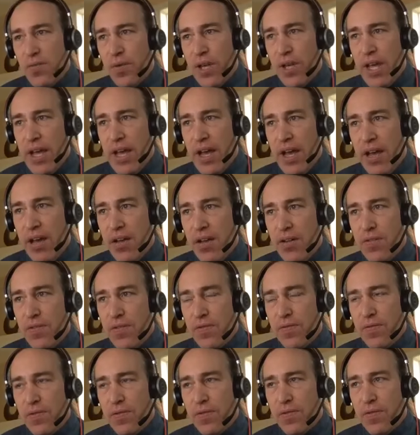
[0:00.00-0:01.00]
I do
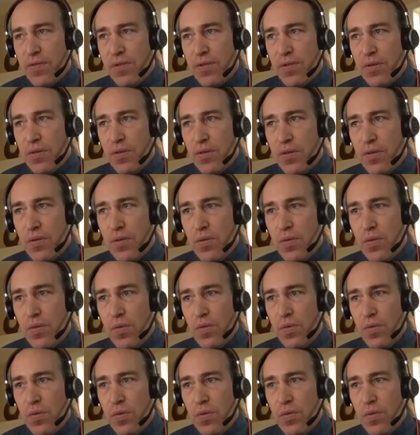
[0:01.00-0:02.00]
think if we
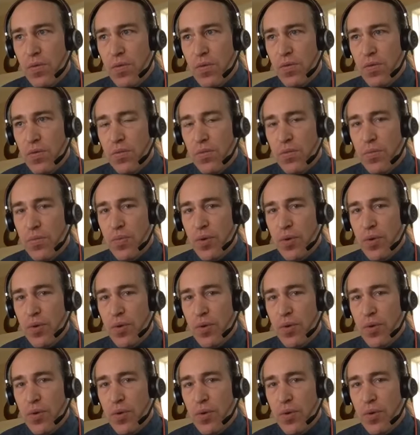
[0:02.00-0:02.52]
have